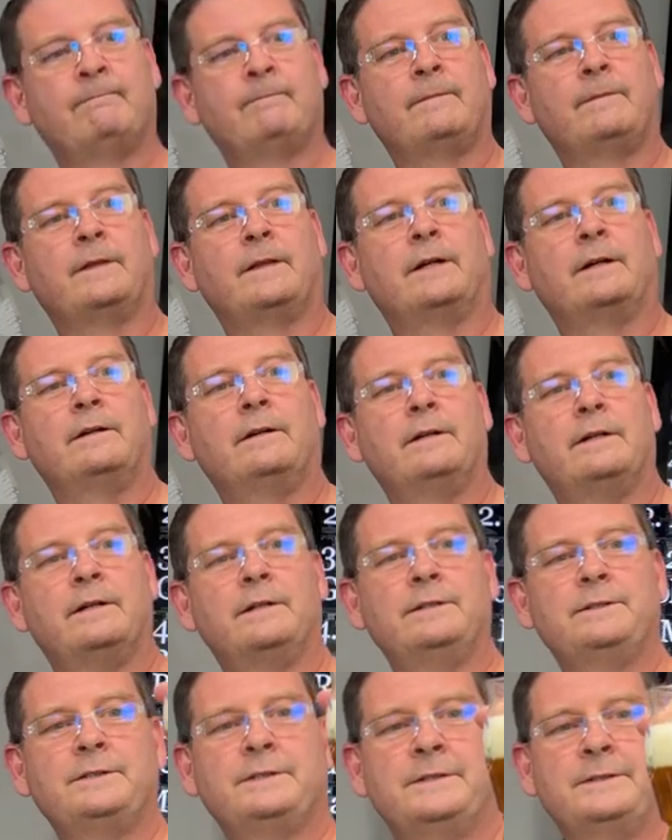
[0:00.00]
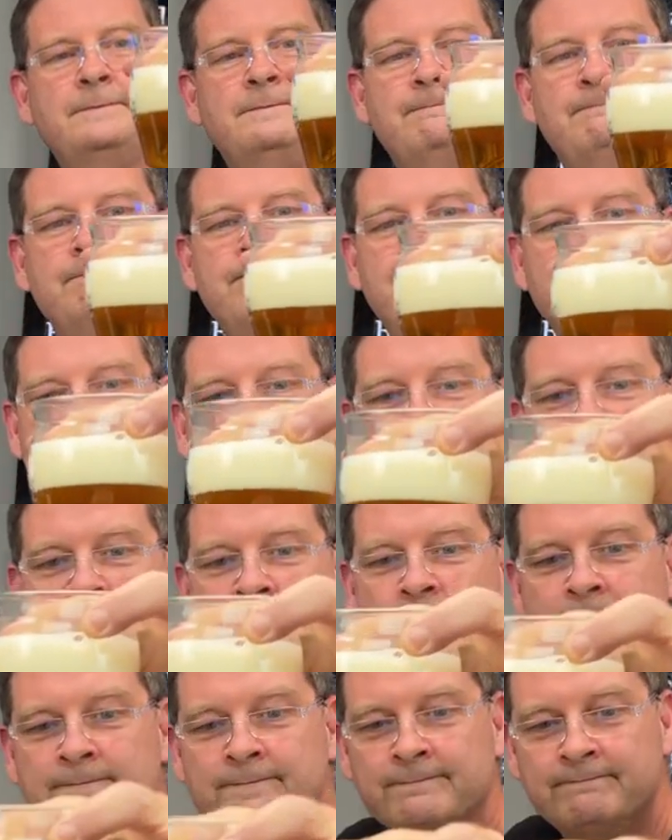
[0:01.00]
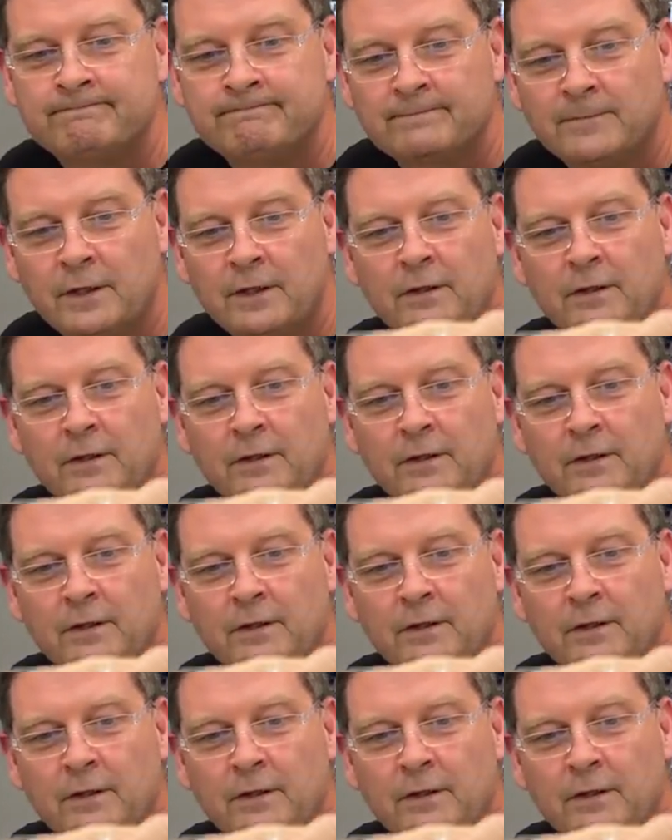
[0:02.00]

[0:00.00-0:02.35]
And there it is. A